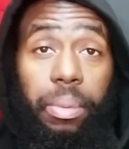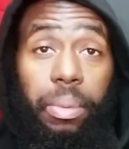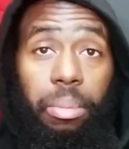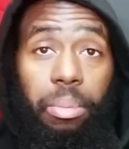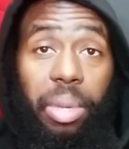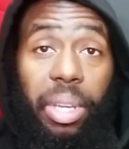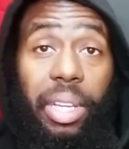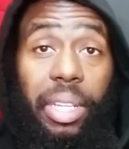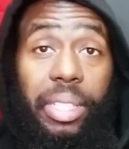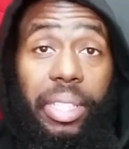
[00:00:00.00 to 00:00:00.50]

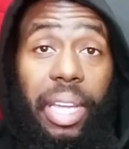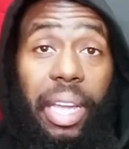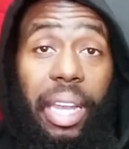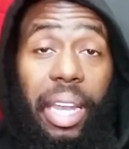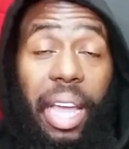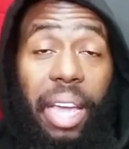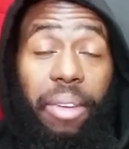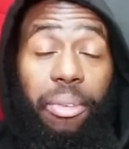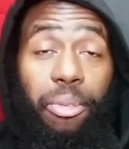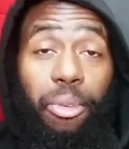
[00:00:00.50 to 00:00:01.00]
because that
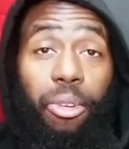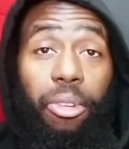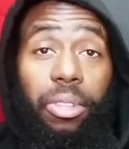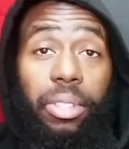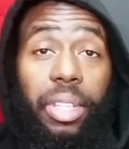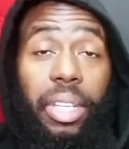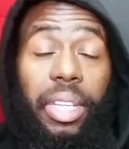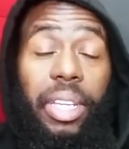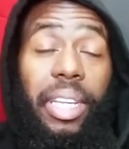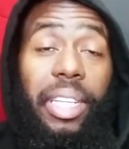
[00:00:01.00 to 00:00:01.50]
life force
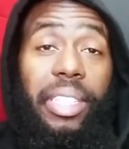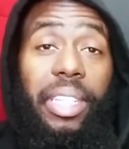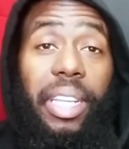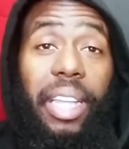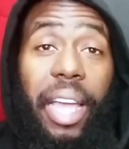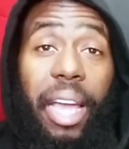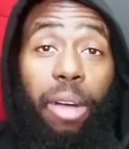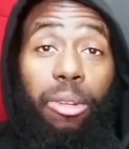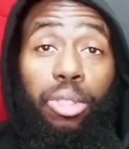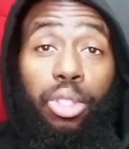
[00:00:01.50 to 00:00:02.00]
is
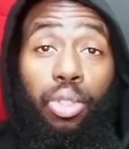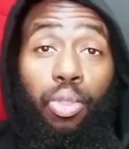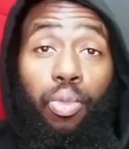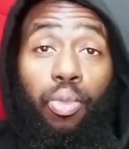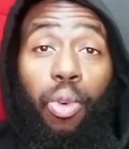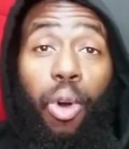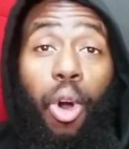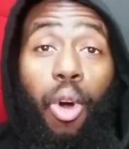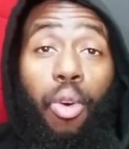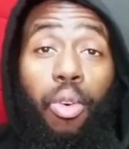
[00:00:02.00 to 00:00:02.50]
allowed to
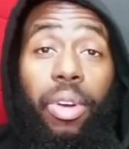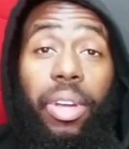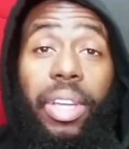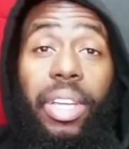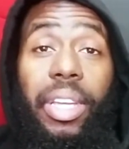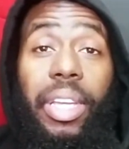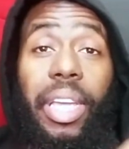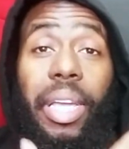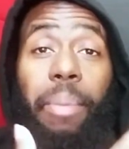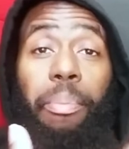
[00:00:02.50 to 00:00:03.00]
grow
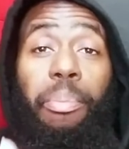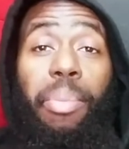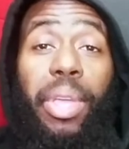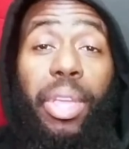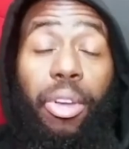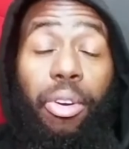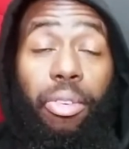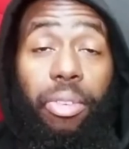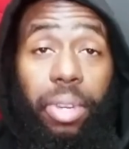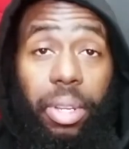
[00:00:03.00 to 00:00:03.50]
and
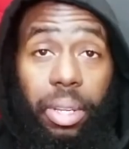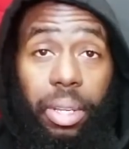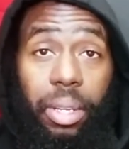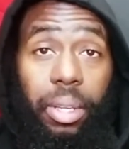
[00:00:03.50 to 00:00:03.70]
build.